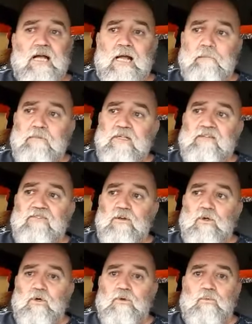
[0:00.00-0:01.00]
I believe the
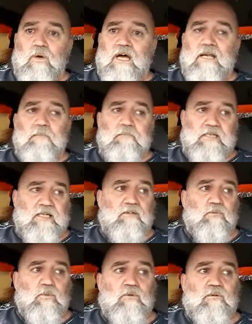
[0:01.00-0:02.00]
Lord wanted me on
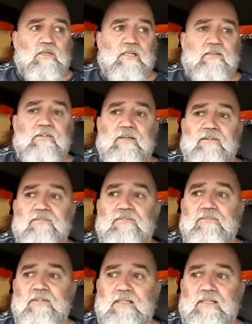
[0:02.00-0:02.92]
the road like this,